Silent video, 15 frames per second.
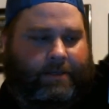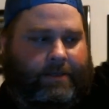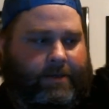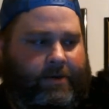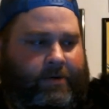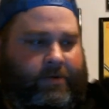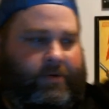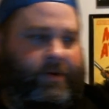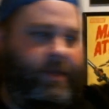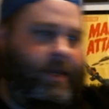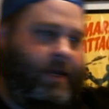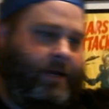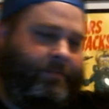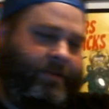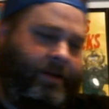So
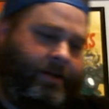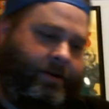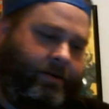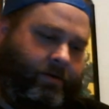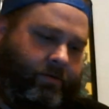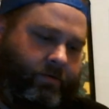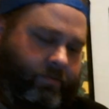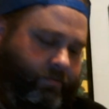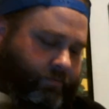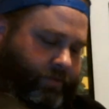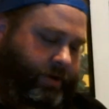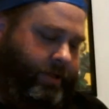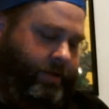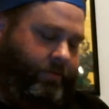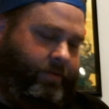yeah, man,
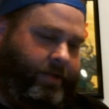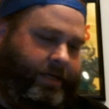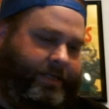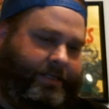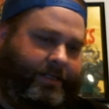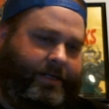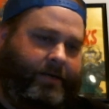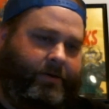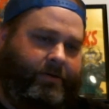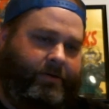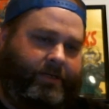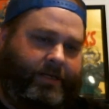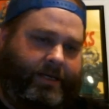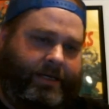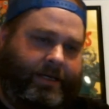really, really
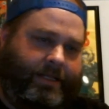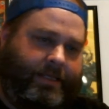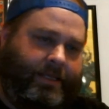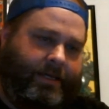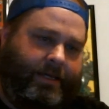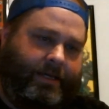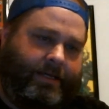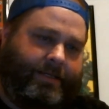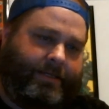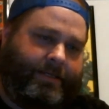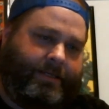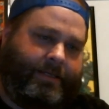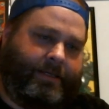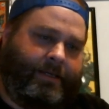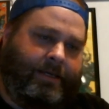stoked to get
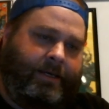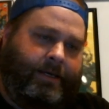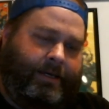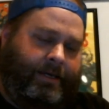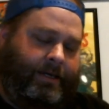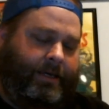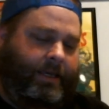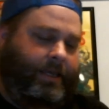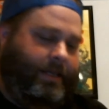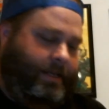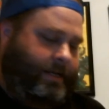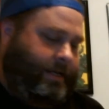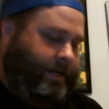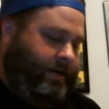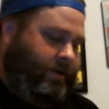this, get
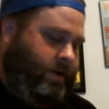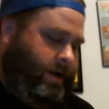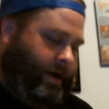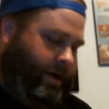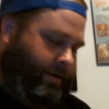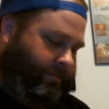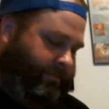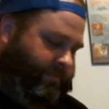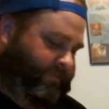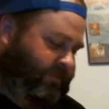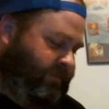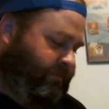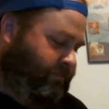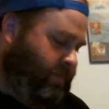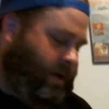it in. Um,
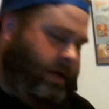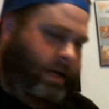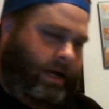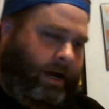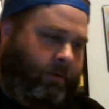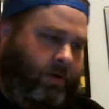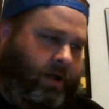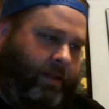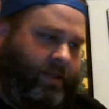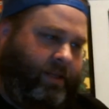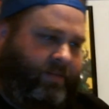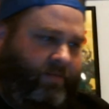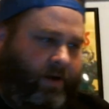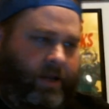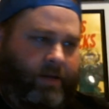I would call
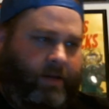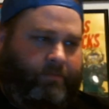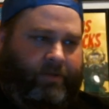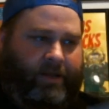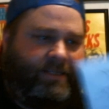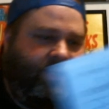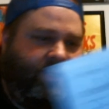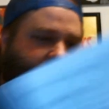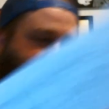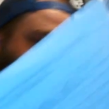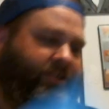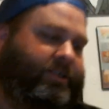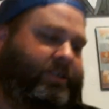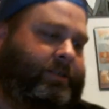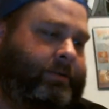this very good plus
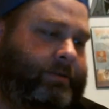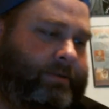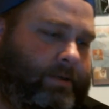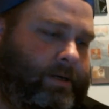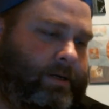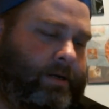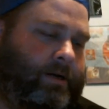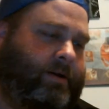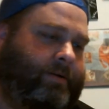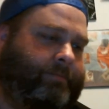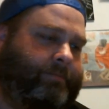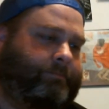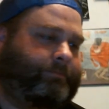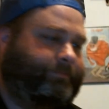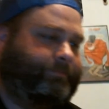condition. Uh,